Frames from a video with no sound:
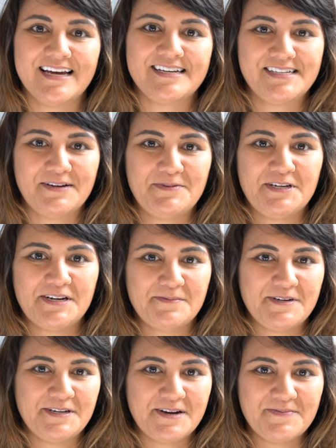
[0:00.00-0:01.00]
at
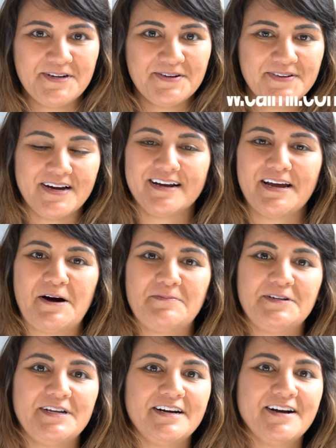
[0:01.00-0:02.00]

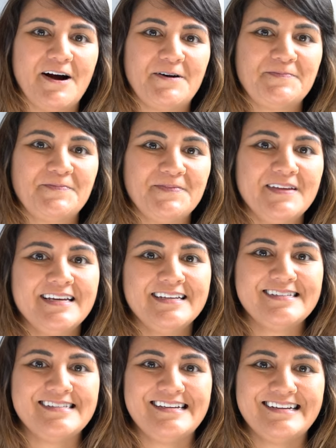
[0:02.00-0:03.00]
www.calmil.com.
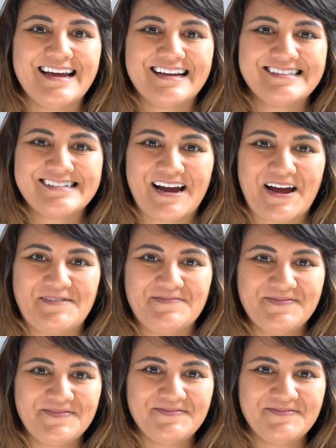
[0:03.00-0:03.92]
See you next time!